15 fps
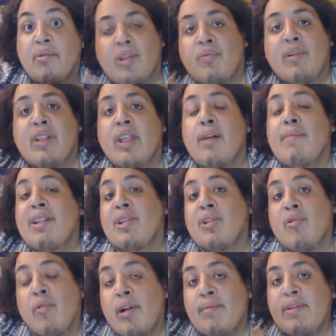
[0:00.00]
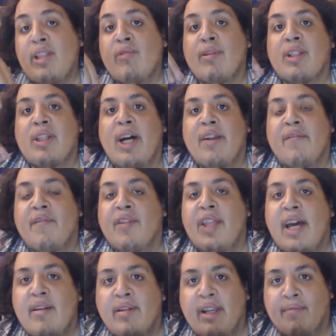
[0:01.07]
Also, what do you think about this tournament? You excited for
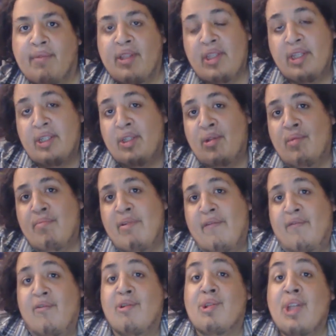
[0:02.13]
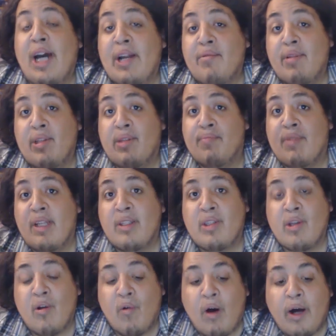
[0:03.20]
that? You can definitely see there's a little bit of foreshadowing and some things
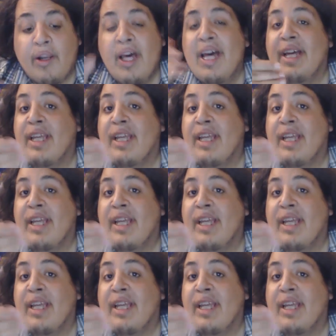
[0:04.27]
to go on.